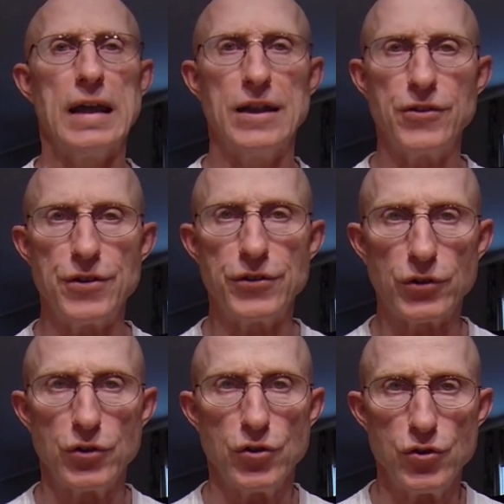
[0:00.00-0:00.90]
into
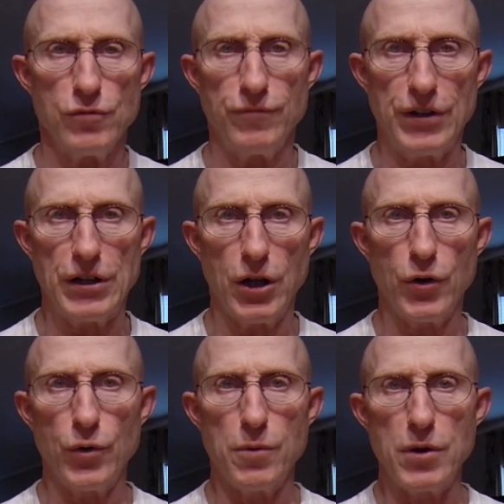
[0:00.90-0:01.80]
this
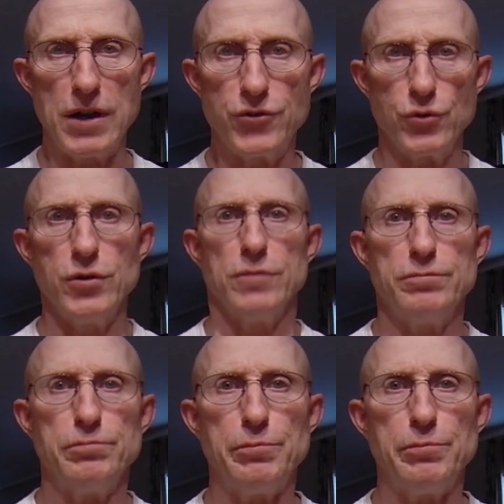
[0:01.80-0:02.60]
video, into a